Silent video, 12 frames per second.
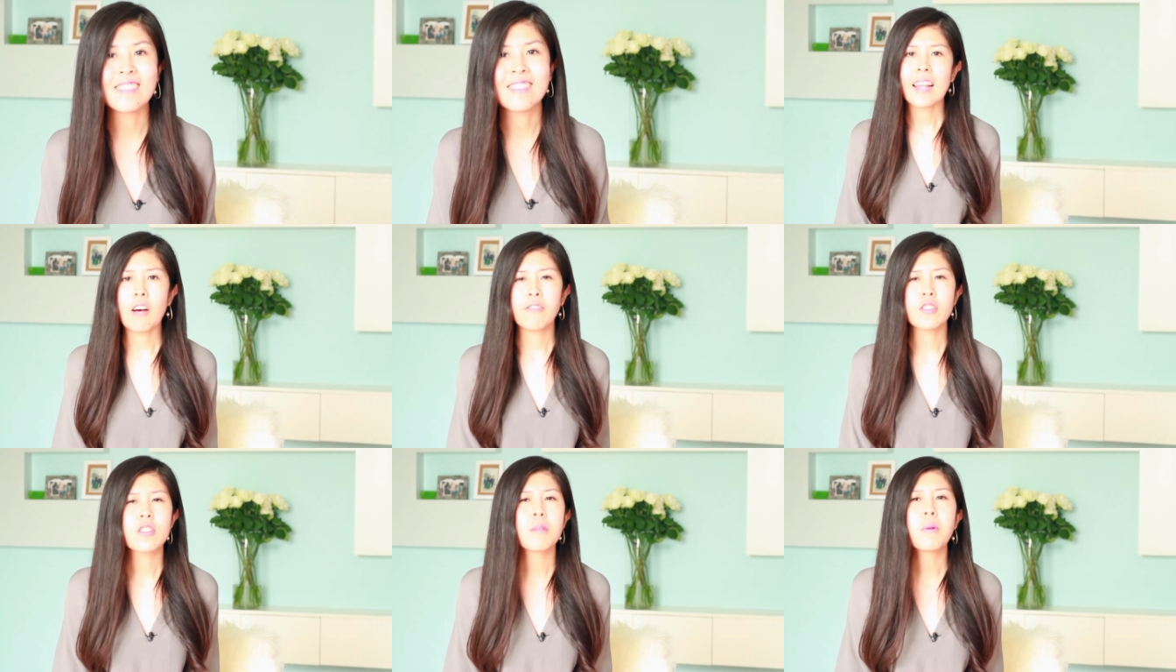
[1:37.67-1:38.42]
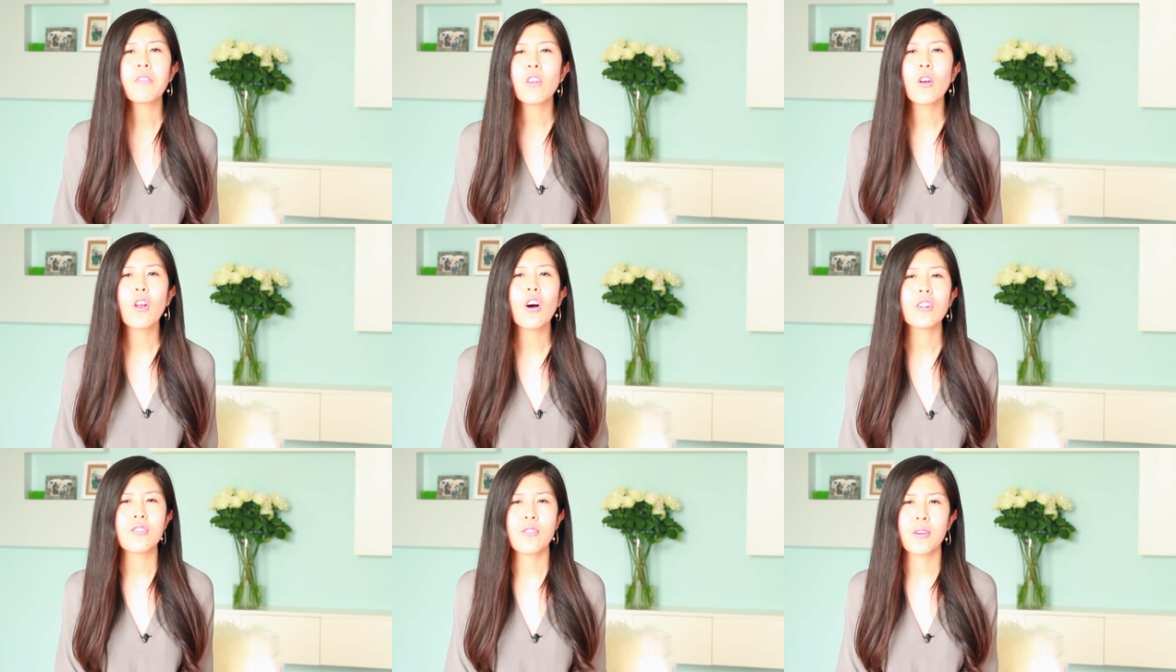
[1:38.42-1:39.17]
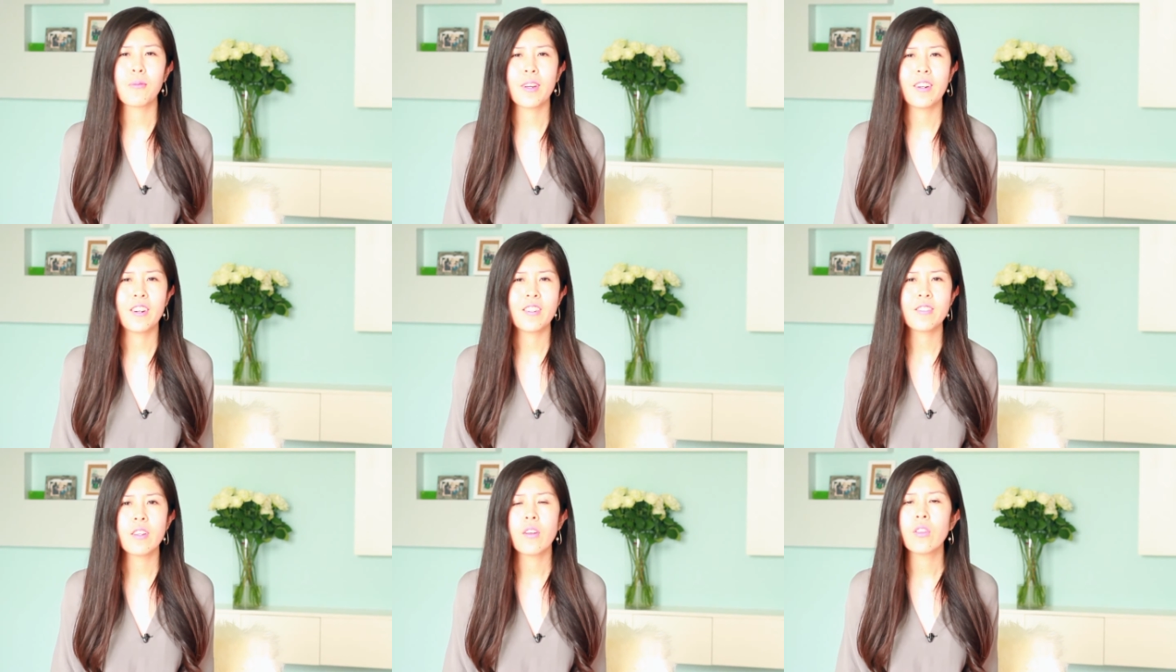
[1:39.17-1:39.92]
Now, for some of the lottery
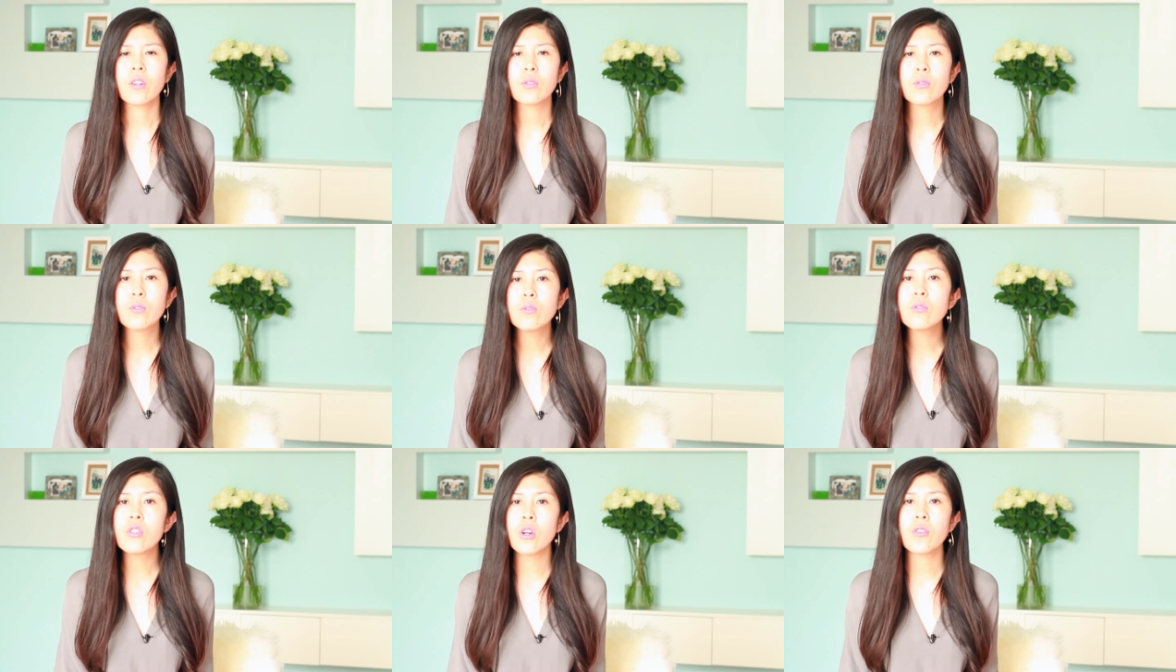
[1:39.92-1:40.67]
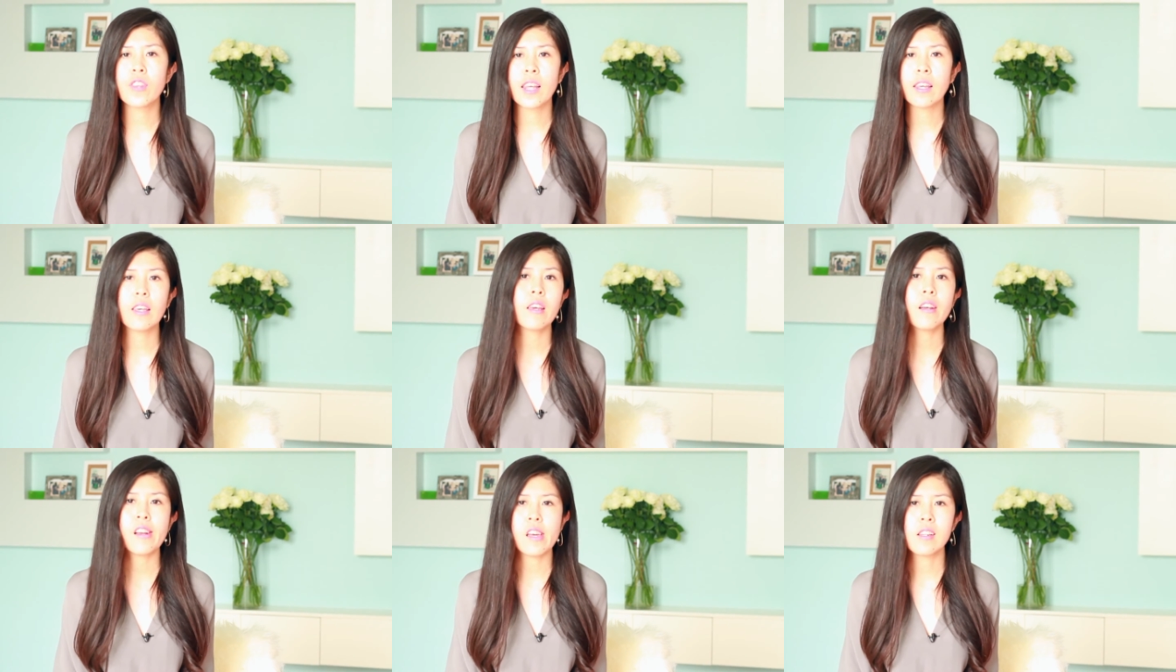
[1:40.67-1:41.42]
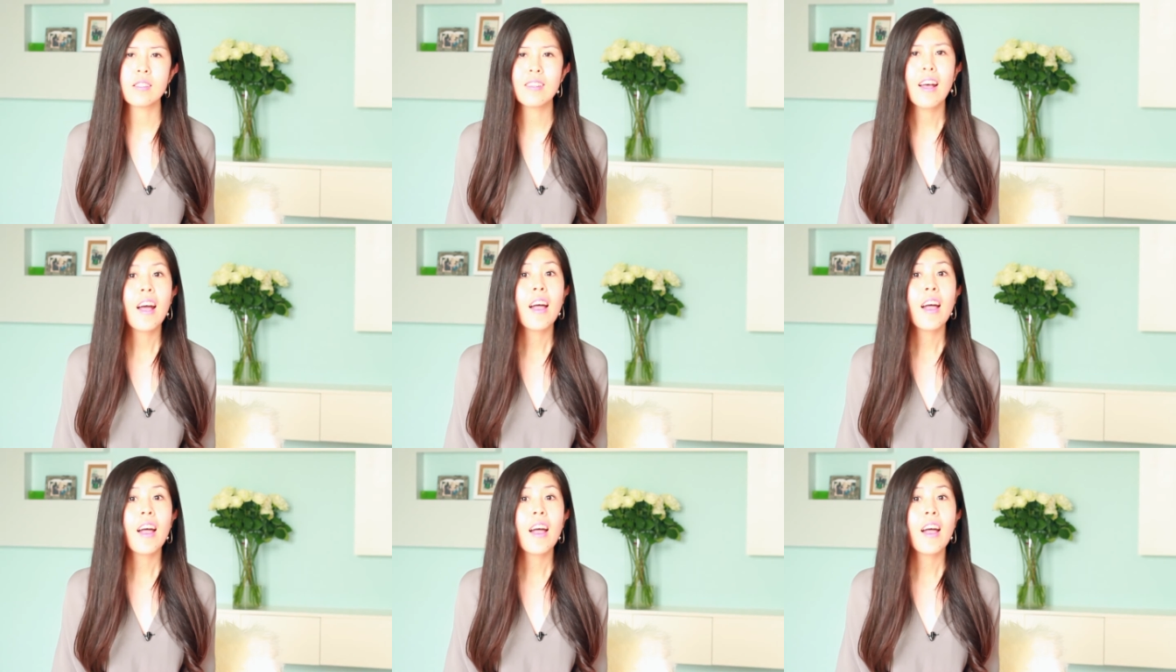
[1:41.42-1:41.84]
winners, the crucial thing here is